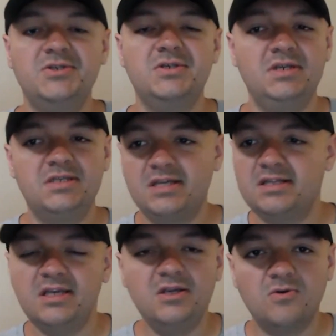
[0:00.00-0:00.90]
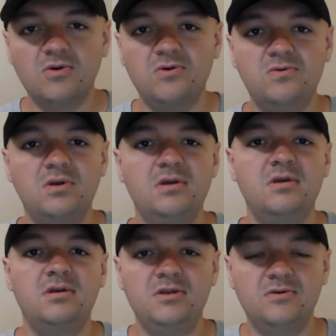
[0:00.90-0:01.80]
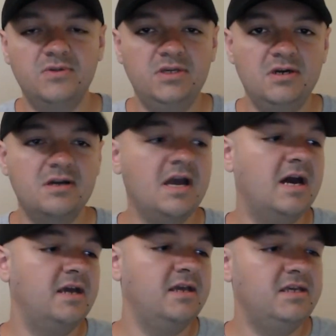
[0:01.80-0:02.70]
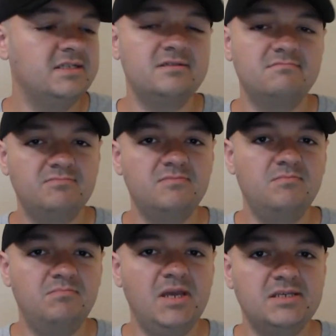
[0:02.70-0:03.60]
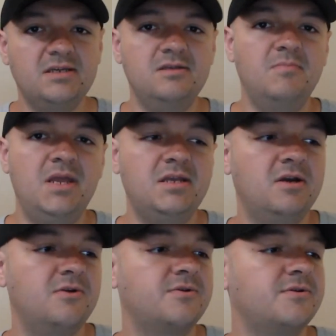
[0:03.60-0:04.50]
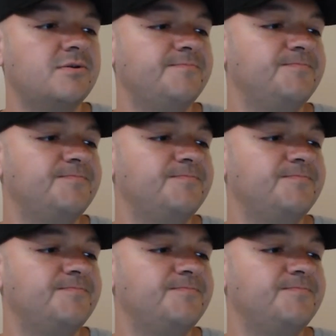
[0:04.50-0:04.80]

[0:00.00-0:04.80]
And he's like the hero, the young guy. He's basically the main character,